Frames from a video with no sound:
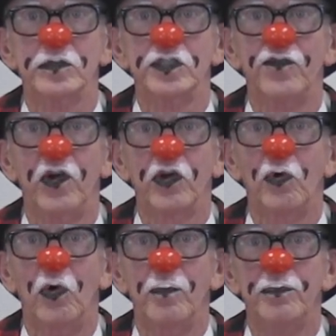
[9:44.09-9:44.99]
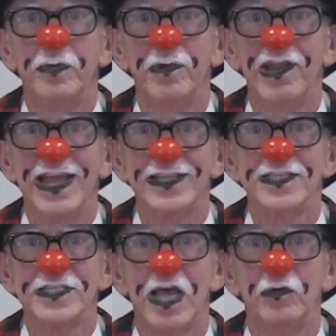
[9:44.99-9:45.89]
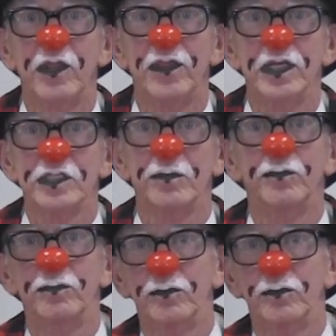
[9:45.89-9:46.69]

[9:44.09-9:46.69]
It's very cool. People like the sound of this.